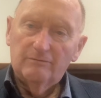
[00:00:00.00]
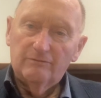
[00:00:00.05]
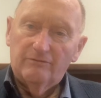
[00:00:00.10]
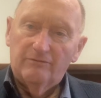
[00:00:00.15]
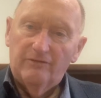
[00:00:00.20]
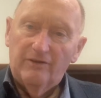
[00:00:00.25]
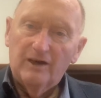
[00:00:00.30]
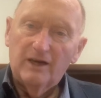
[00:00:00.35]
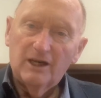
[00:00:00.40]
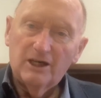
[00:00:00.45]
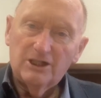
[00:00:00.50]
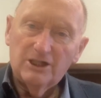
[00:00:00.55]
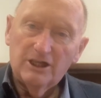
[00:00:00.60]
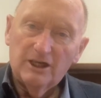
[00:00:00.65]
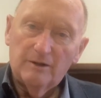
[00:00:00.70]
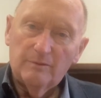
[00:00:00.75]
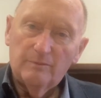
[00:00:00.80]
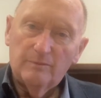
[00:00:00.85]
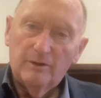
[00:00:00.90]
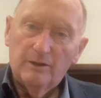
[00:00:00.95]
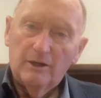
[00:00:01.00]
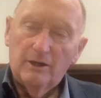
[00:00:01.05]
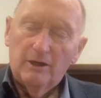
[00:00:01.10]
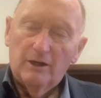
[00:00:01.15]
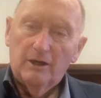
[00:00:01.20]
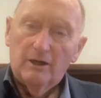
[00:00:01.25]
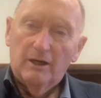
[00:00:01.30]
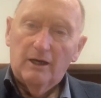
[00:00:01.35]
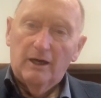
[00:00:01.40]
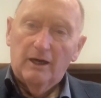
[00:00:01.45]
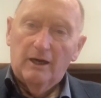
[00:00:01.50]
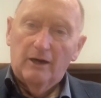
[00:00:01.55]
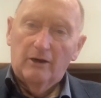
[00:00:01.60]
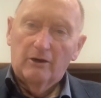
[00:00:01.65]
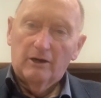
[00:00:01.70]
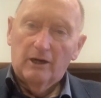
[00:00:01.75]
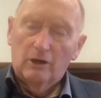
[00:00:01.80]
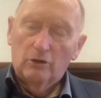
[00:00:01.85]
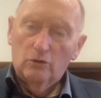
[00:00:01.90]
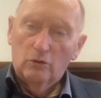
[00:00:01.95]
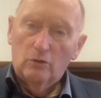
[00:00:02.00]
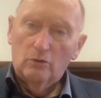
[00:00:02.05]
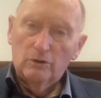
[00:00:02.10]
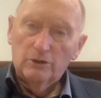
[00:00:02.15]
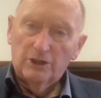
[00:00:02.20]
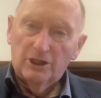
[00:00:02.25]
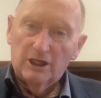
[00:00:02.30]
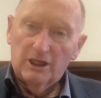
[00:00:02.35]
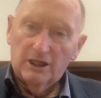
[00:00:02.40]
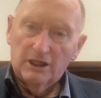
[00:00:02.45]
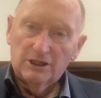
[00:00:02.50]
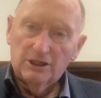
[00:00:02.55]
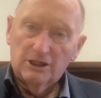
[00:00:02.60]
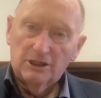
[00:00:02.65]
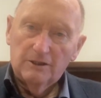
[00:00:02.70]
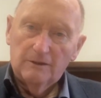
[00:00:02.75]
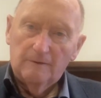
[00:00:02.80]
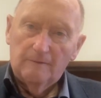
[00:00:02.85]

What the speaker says: fellowship or a local church